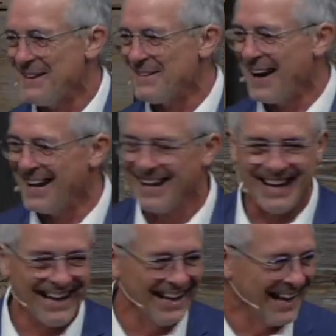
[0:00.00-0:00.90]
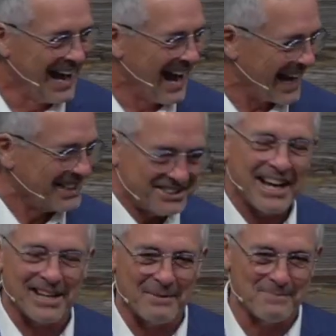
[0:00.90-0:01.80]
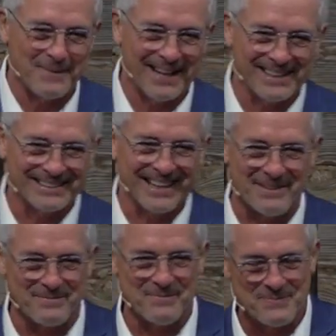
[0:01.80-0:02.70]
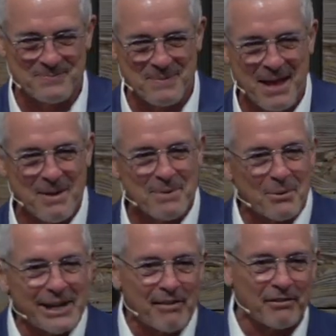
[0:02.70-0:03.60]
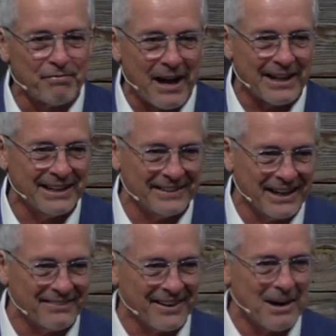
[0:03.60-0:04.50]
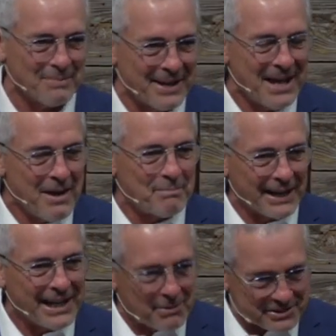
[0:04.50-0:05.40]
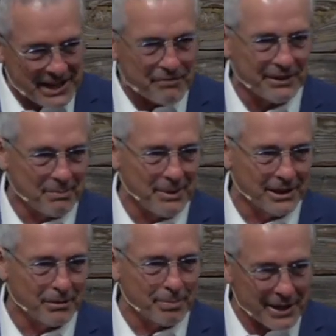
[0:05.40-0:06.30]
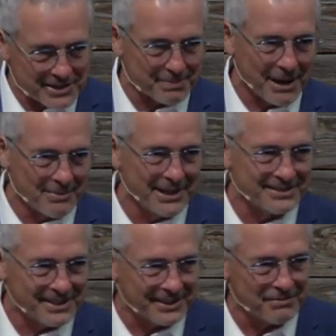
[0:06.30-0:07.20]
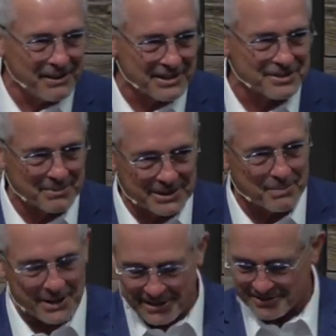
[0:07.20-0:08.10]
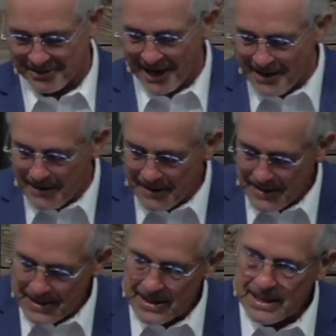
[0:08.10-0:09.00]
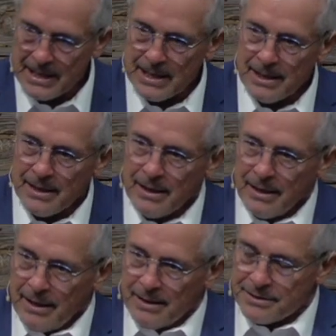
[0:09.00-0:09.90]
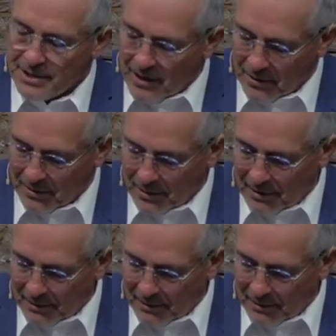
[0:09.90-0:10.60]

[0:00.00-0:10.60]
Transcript: right? I could take him. But we never fought in that regard. But he was definitely being oppressed by me until he found some independence, right? Yeah. So